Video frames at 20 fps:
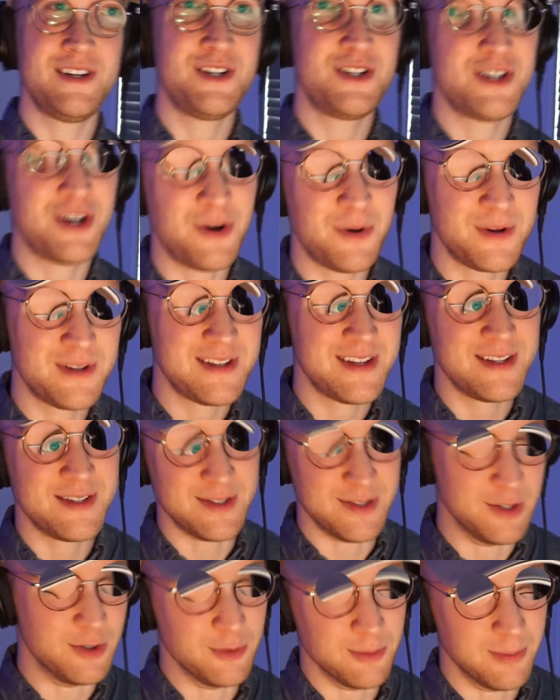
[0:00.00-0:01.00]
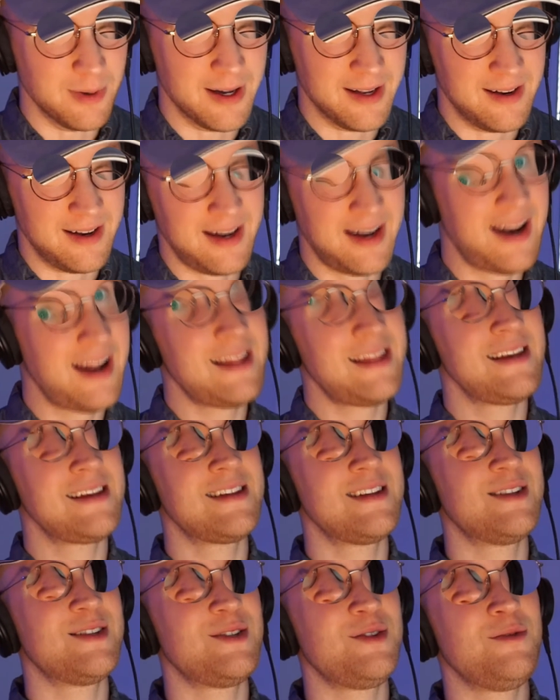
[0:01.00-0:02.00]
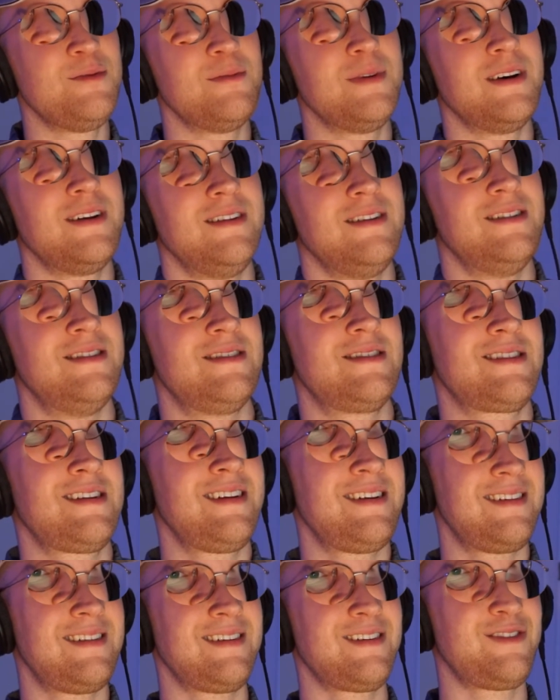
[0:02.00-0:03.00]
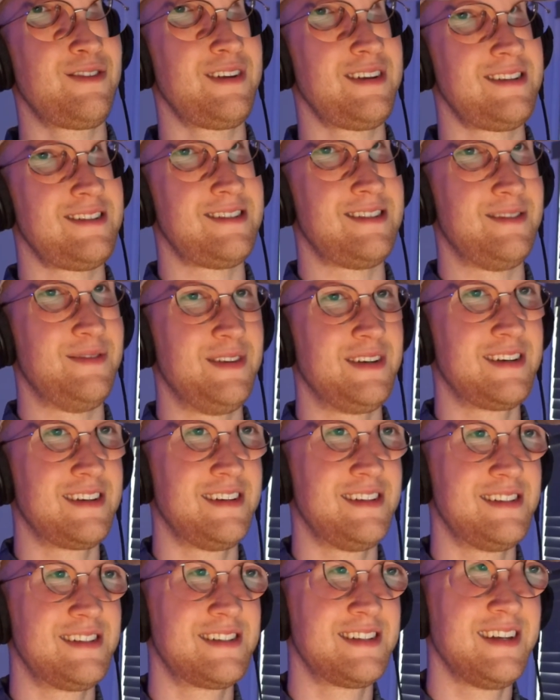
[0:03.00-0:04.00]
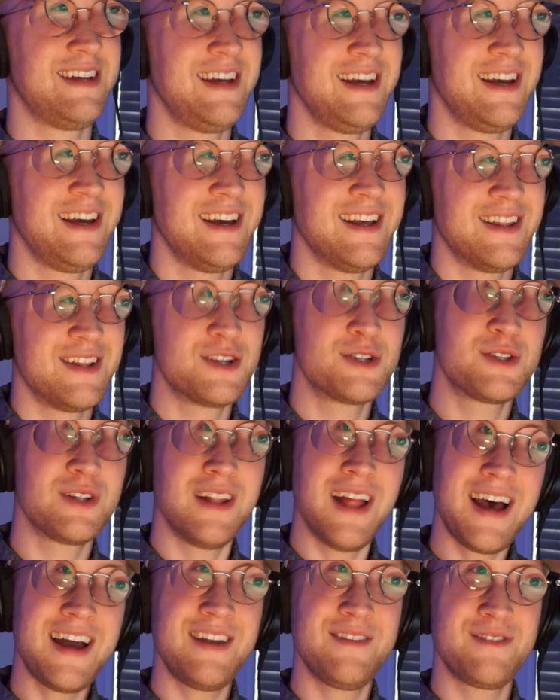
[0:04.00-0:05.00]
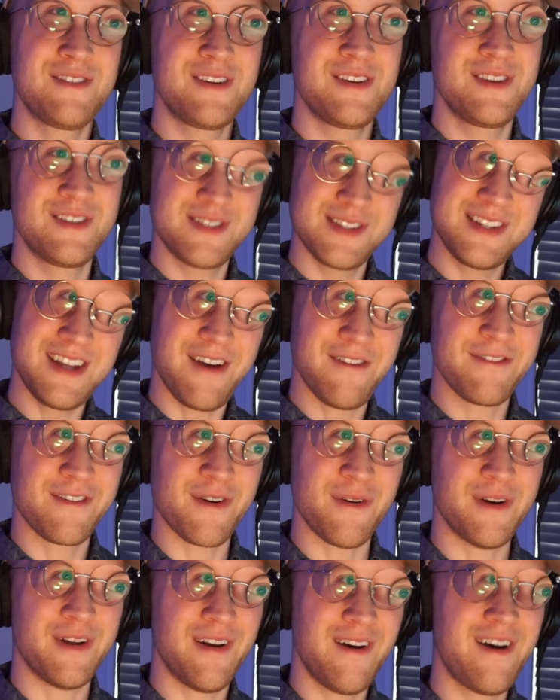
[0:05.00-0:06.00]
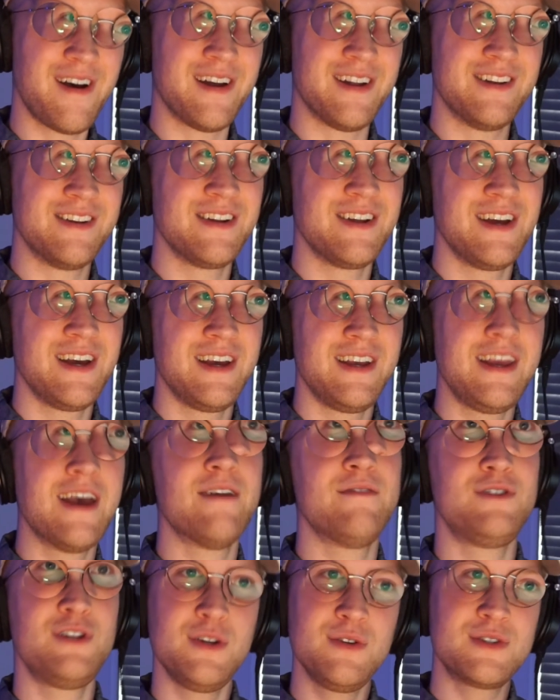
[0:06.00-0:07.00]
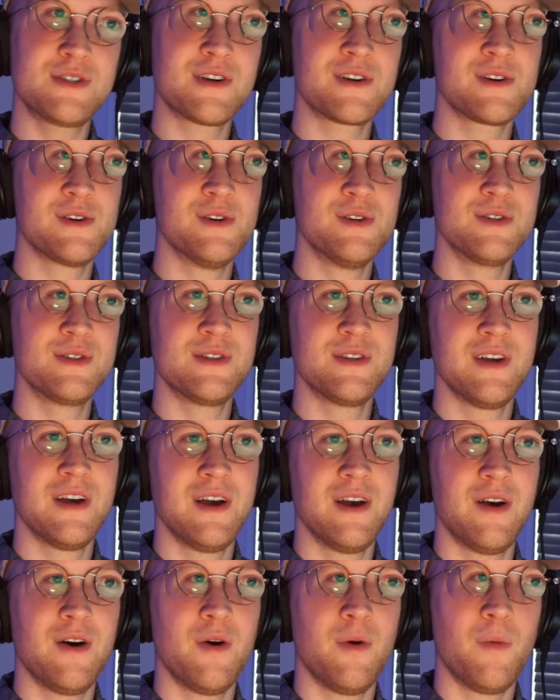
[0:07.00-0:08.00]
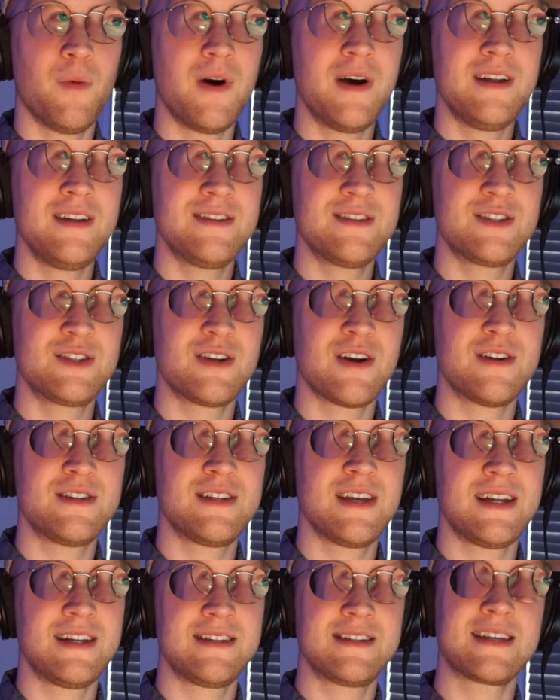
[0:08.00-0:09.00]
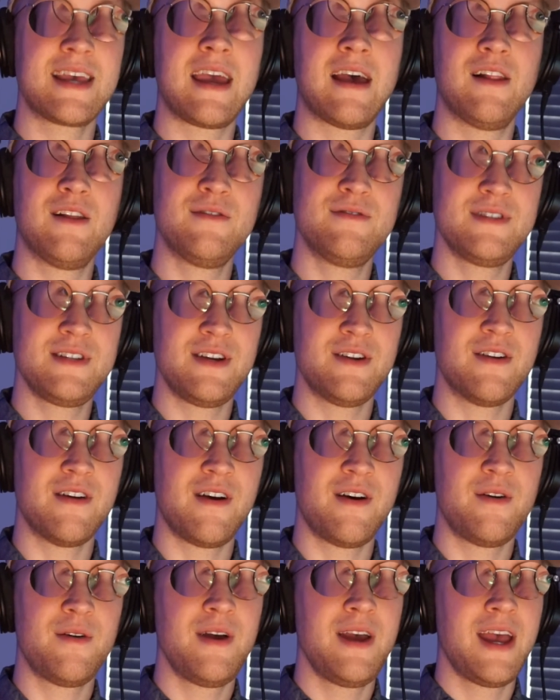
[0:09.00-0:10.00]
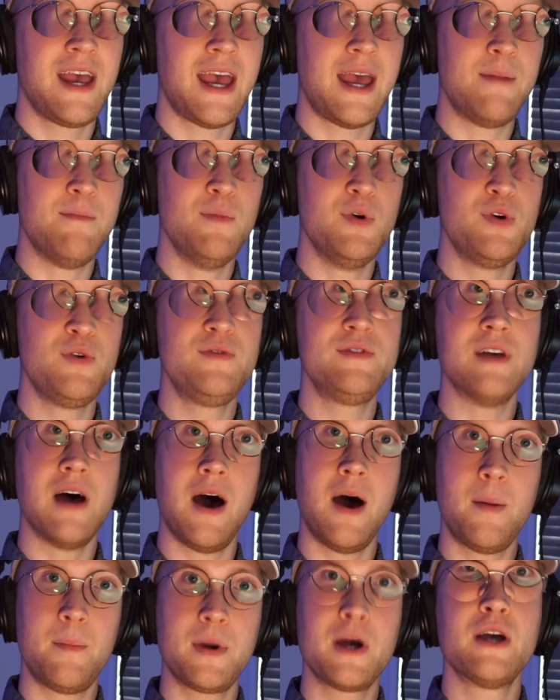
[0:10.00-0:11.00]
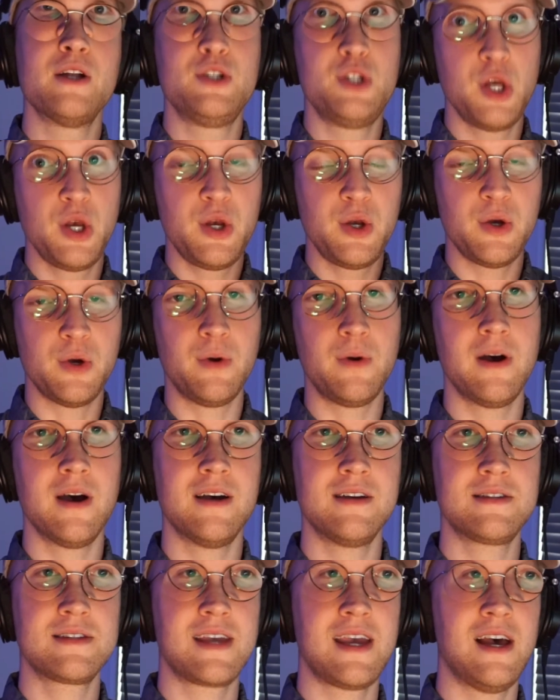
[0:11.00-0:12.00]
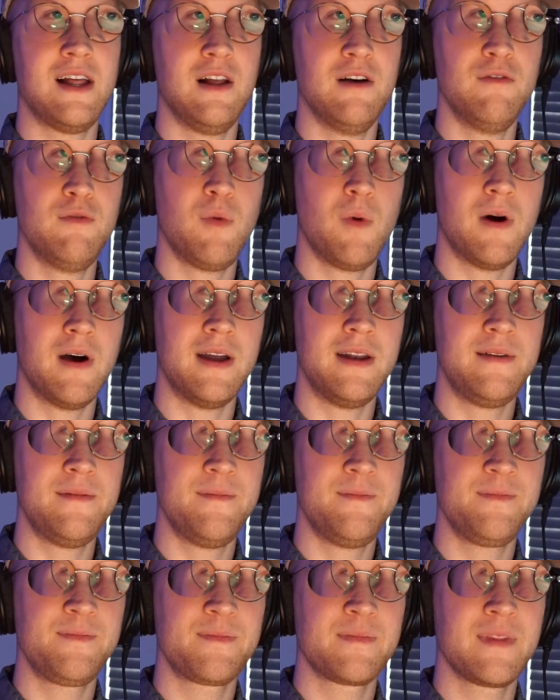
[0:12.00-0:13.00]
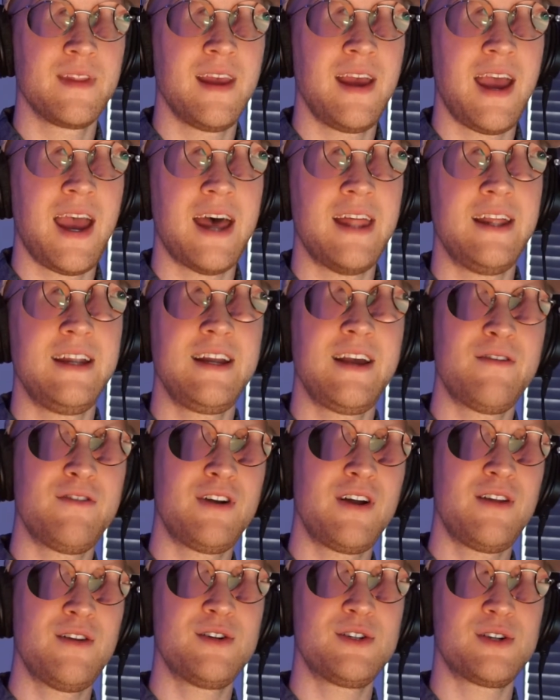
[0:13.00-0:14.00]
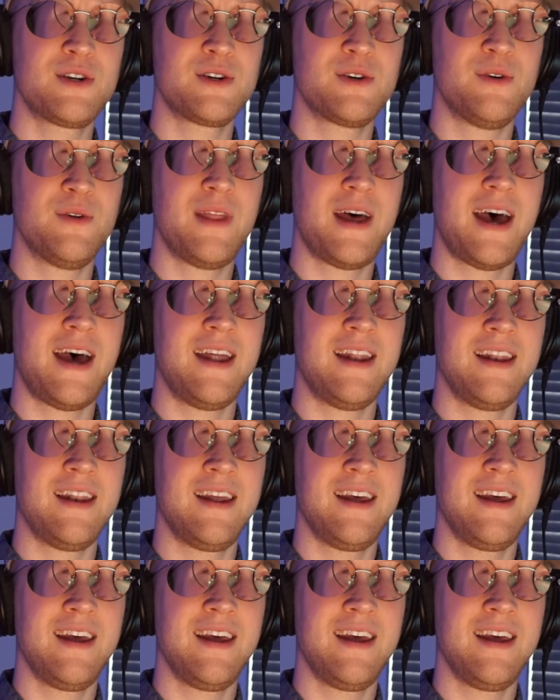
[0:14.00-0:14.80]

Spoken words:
to show is this zoom button, and I think the zoom button is kind of crazy because there's a lot of stuff going on. You have two circles. One starts at a scale of 0 and moves up to a scale of 1. And then you have another circle that